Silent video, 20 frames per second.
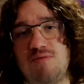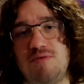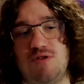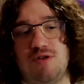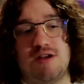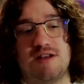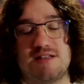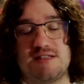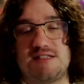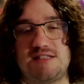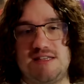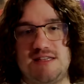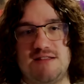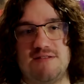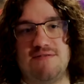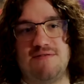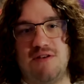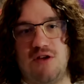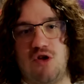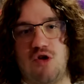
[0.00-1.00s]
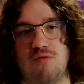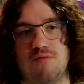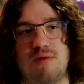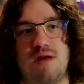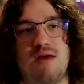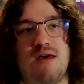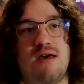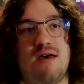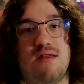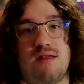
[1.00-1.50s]
You get to see the film
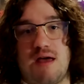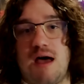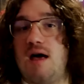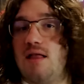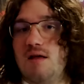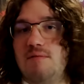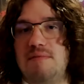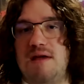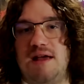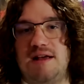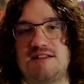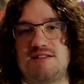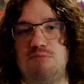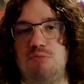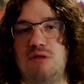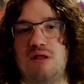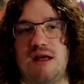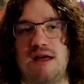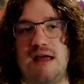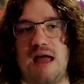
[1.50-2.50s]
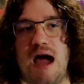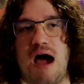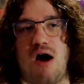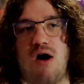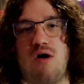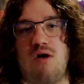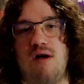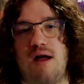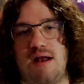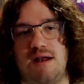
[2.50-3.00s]
that Ella makes play out.
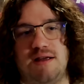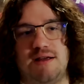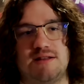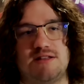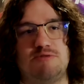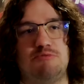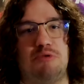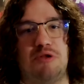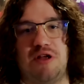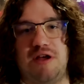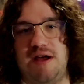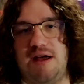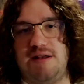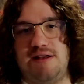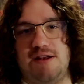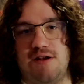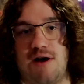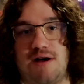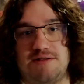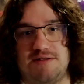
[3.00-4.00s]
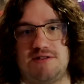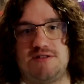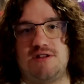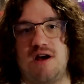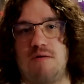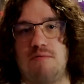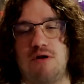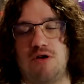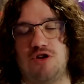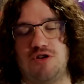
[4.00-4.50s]
Out, and it gets played, you know, as a
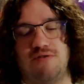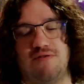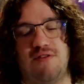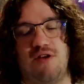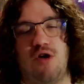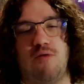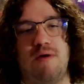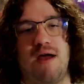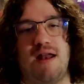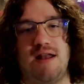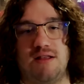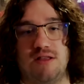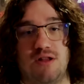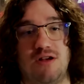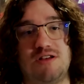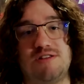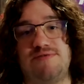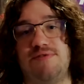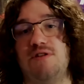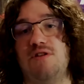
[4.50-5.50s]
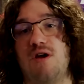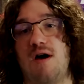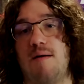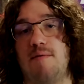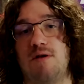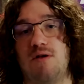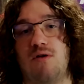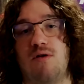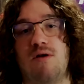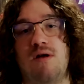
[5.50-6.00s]
stop motion film, and it looks
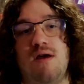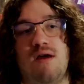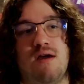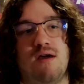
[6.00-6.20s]
phenomenal.